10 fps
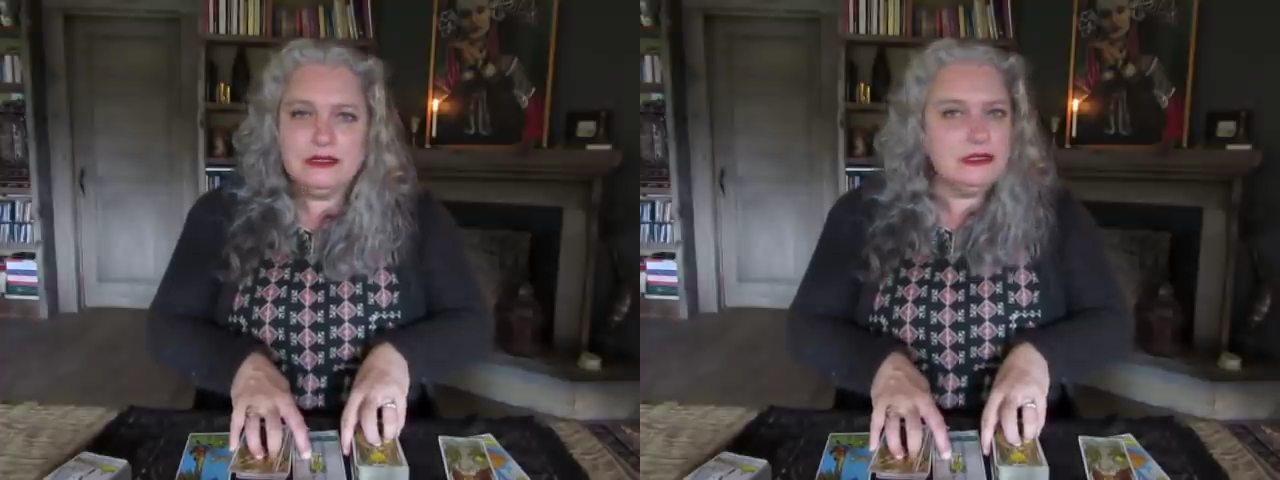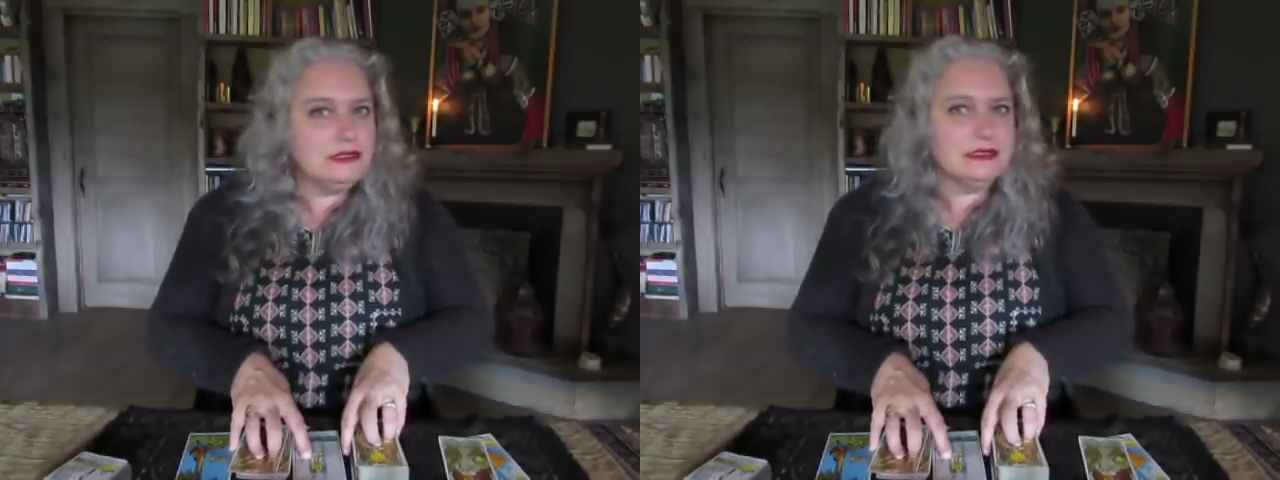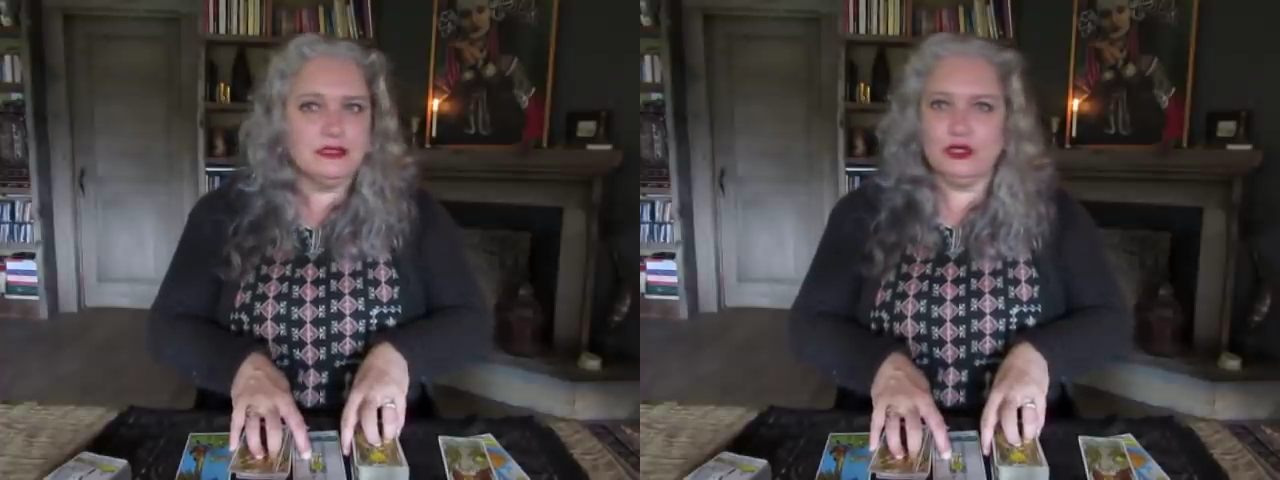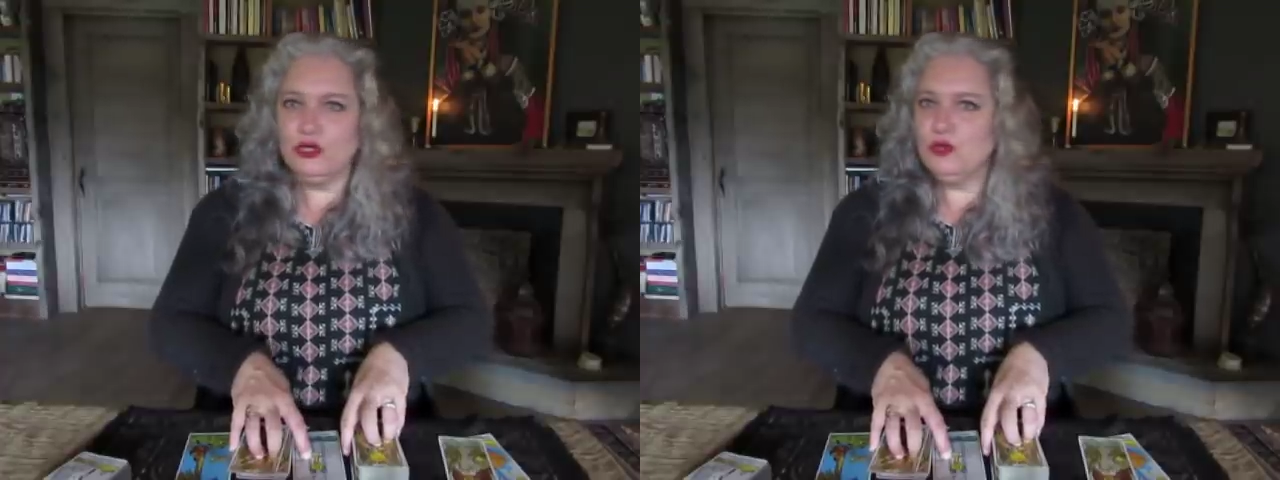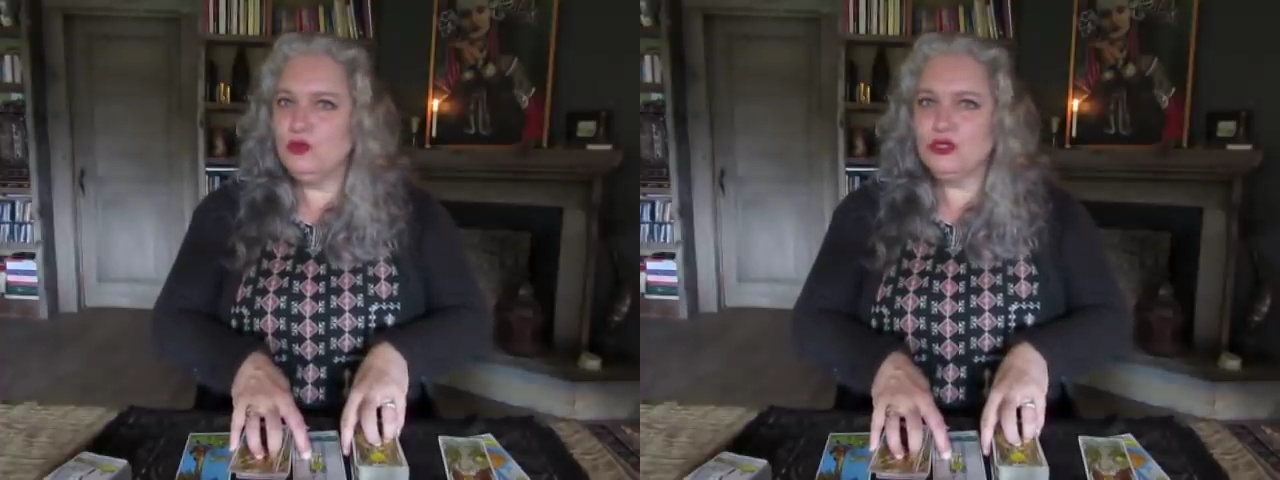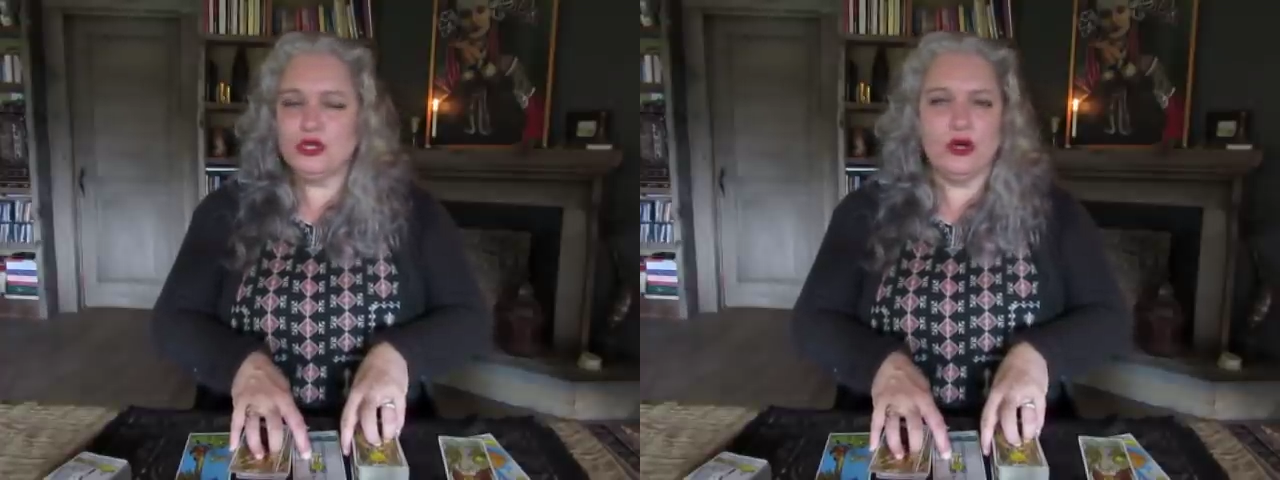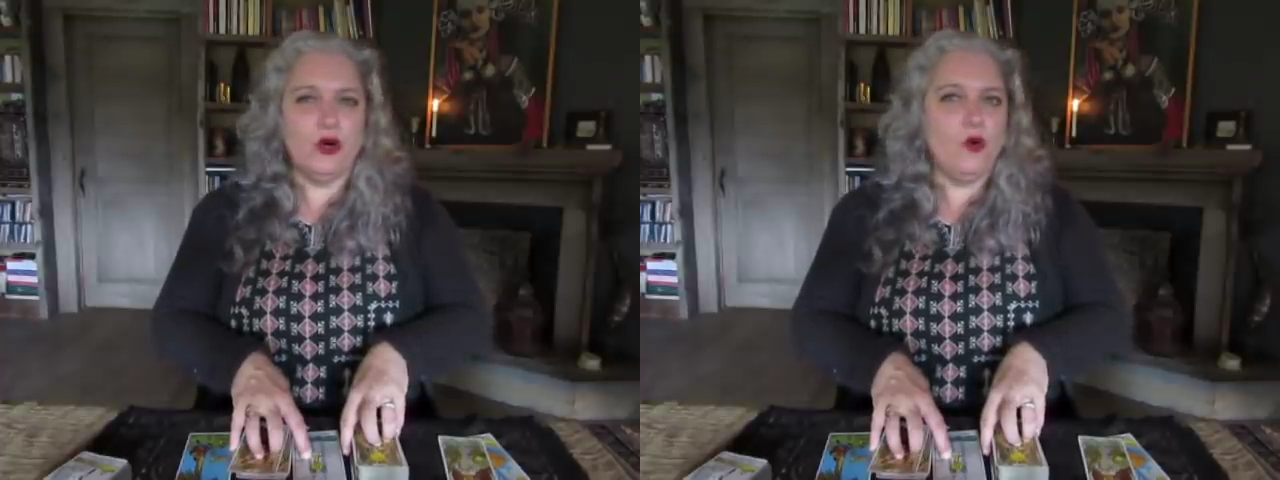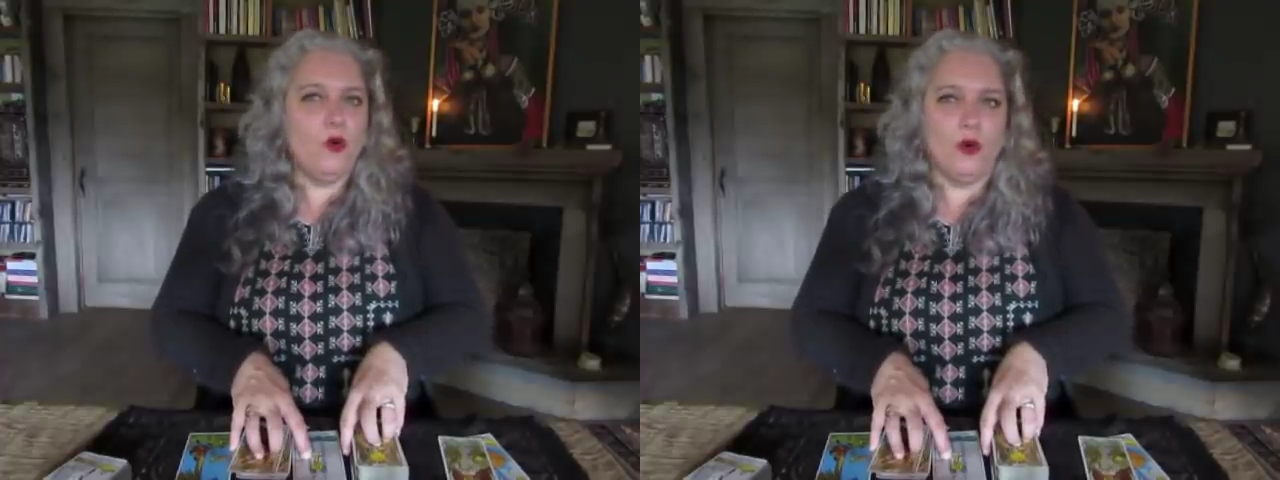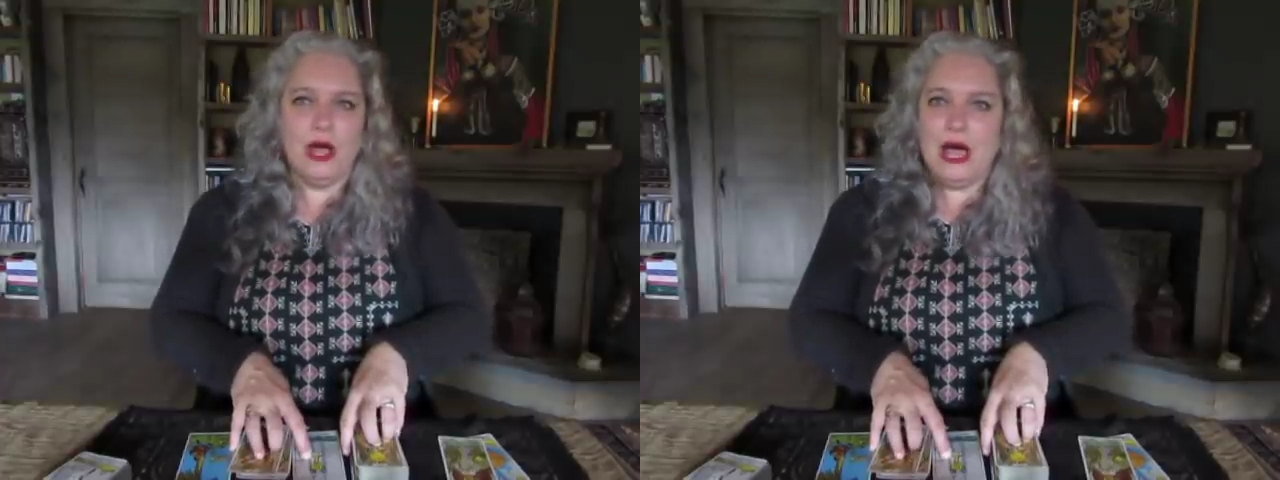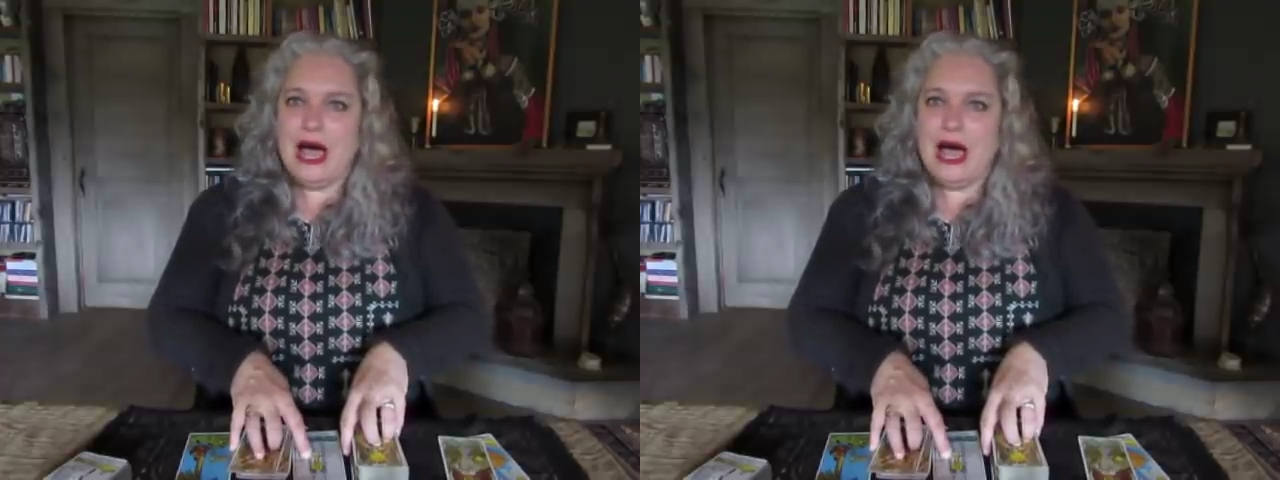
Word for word: This is a huge, oh,